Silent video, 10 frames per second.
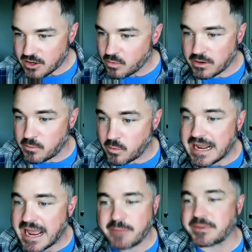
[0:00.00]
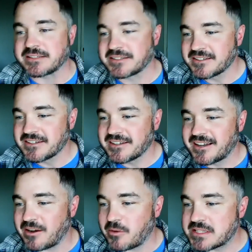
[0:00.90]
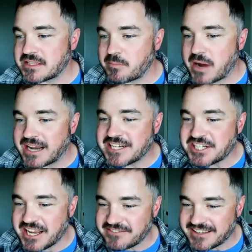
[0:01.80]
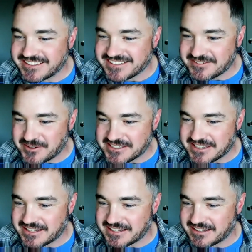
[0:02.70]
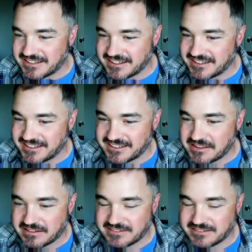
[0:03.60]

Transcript: What, what happened? Uh, was it the pine shavings? Was it uh... probably